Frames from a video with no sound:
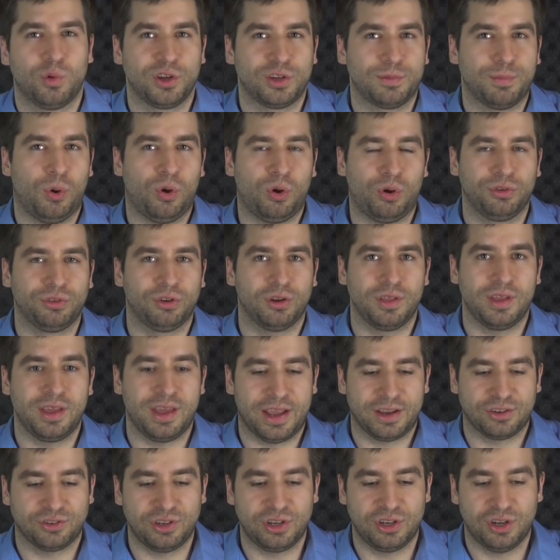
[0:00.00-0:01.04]
which polls are
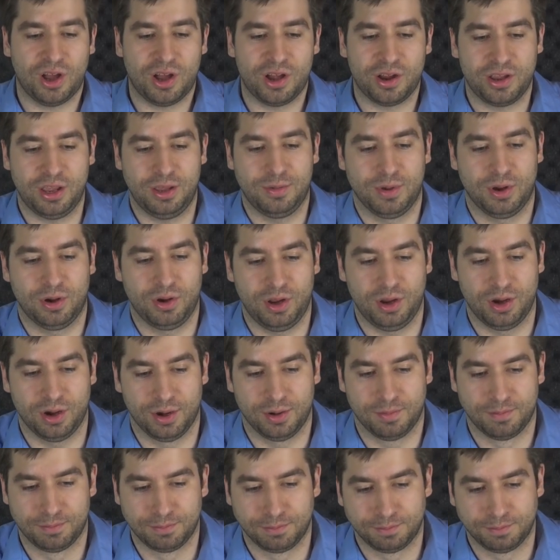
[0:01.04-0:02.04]
they actually talking about here?